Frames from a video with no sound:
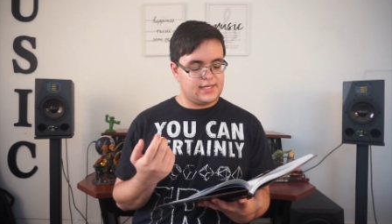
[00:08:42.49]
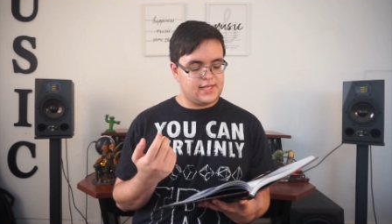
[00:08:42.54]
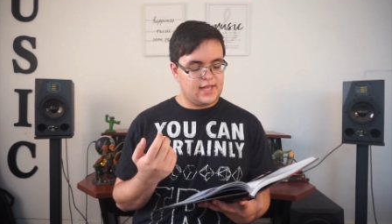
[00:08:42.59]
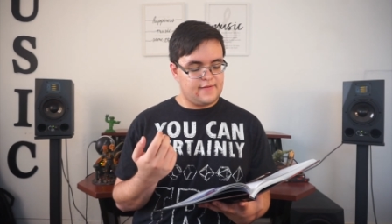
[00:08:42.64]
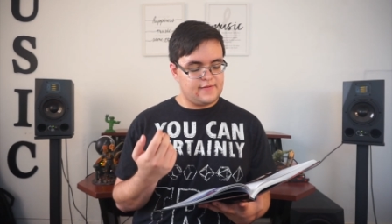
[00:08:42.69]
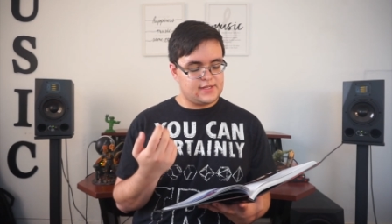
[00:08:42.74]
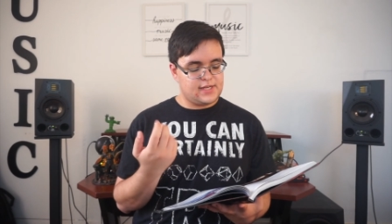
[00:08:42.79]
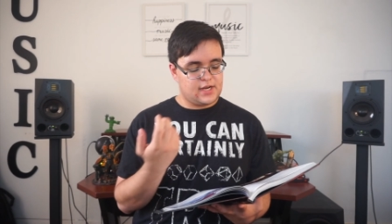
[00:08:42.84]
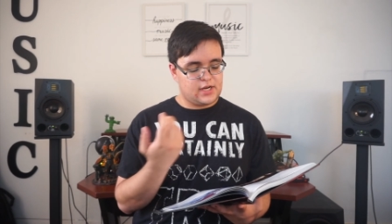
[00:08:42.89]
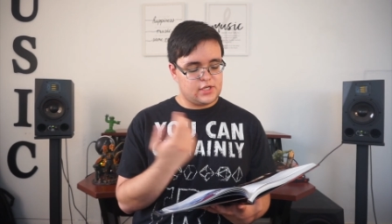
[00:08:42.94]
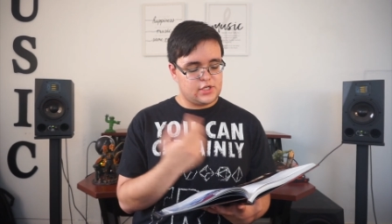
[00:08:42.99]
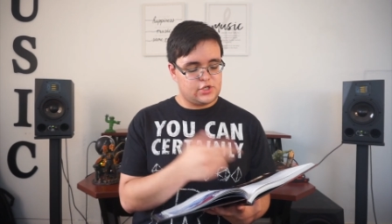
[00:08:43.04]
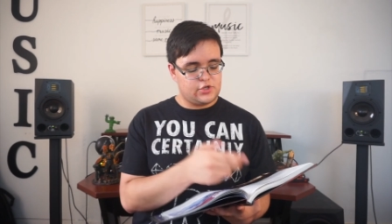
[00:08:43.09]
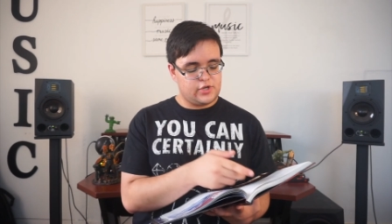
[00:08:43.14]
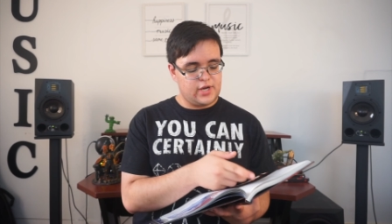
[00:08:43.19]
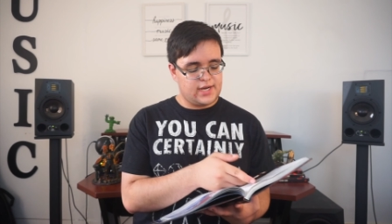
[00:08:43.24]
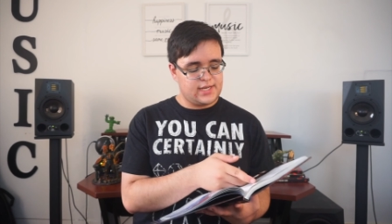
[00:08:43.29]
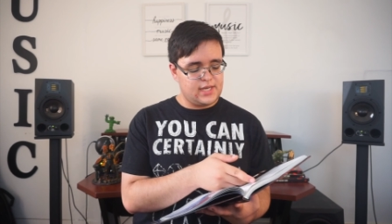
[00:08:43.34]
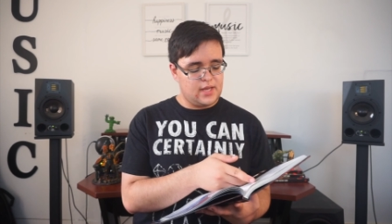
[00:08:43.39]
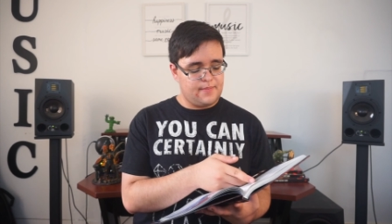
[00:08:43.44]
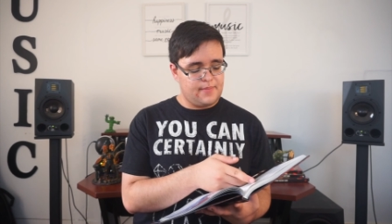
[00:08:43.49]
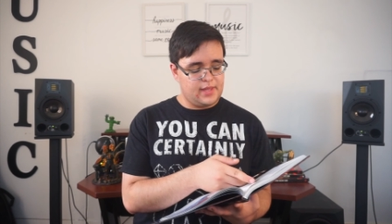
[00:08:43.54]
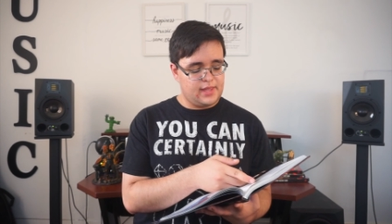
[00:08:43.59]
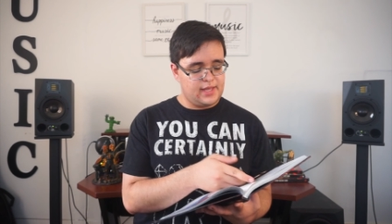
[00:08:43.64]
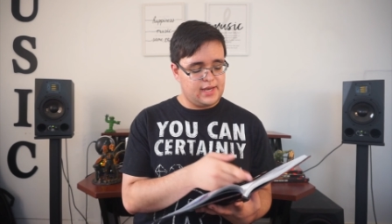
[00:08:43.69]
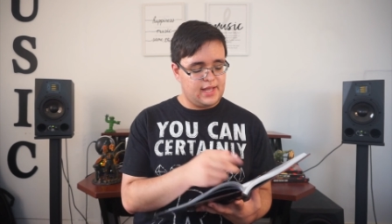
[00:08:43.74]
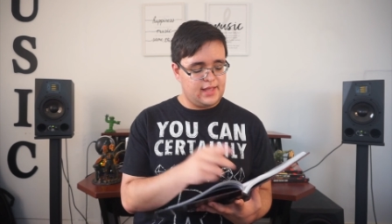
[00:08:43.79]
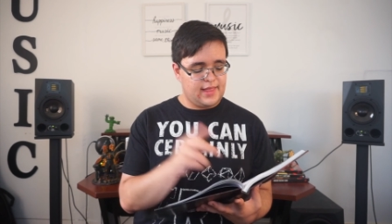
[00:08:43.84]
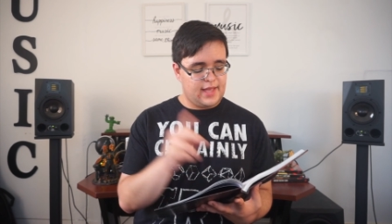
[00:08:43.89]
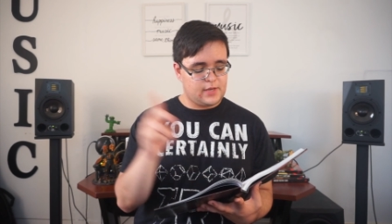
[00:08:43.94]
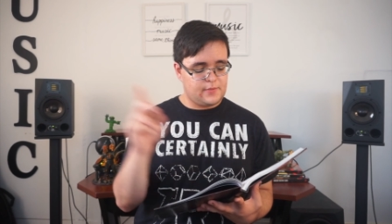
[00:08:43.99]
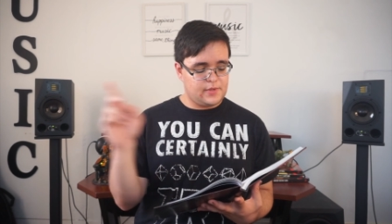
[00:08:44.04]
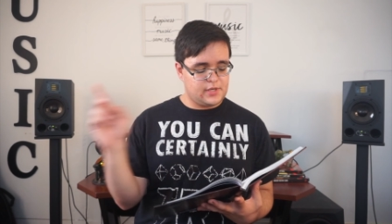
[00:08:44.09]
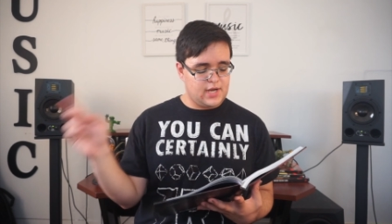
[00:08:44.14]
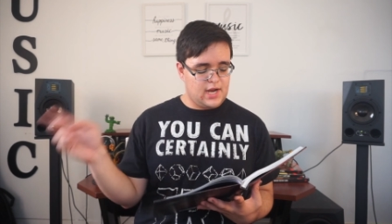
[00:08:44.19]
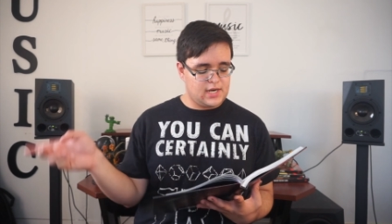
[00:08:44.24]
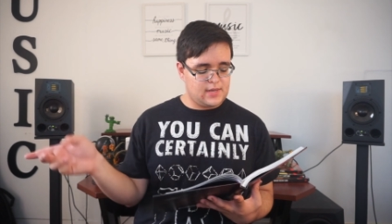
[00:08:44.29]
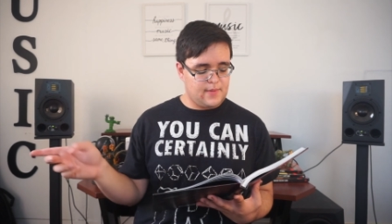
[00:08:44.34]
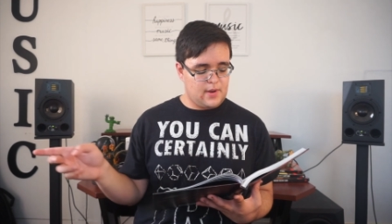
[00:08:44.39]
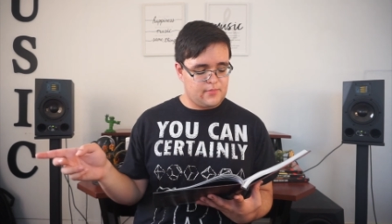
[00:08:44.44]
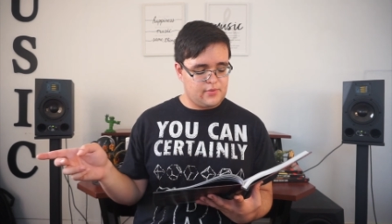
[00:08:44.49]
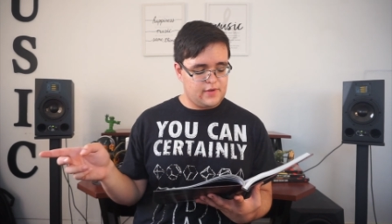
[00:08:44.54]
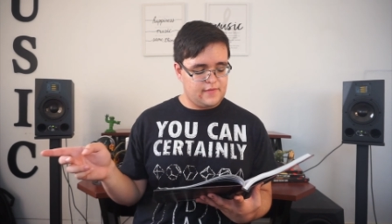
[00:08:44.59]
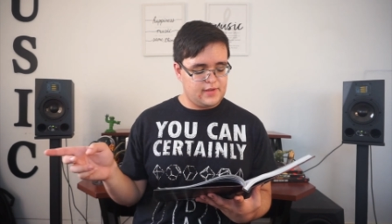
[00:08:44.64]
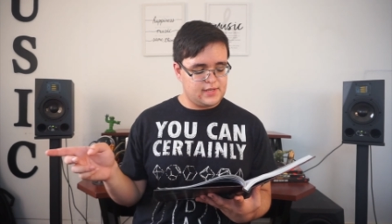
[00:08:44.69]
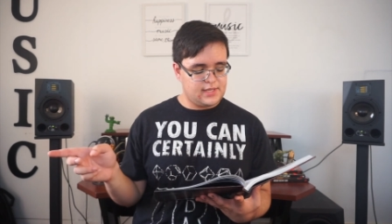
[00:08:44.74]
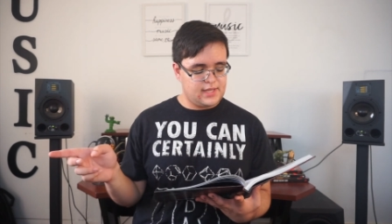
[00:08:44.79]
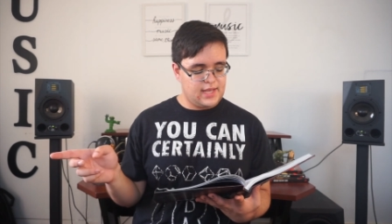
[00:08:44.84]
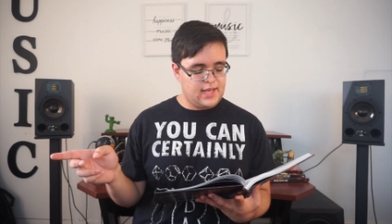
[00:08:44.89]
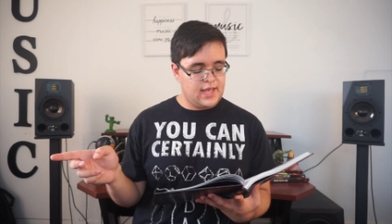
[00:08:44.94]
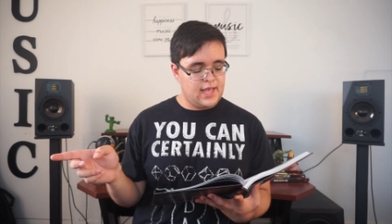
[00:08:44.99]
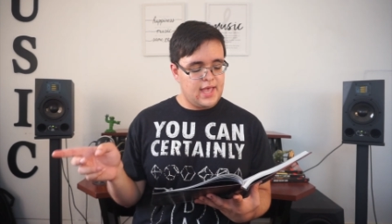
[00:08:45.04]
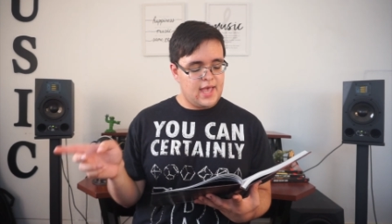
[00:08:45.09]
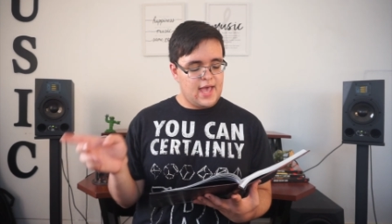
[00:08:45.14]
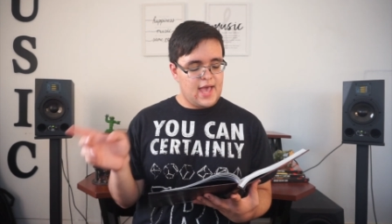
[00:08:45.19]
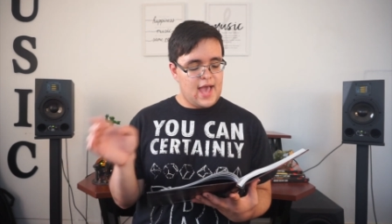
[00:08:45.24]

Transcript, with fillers: They give us a Constrict ability, like we talked about previously,